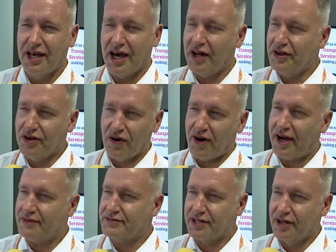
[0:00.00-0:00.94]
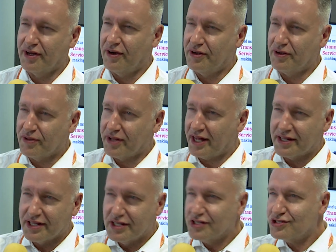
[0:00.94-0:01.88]
and not have to learn all that
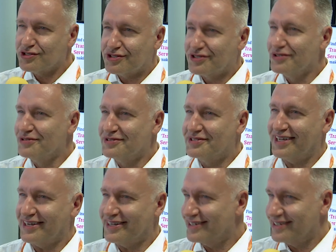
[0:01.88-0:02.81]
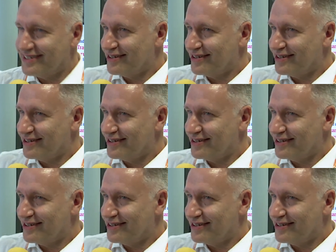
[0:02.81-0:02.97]
Scoot tech,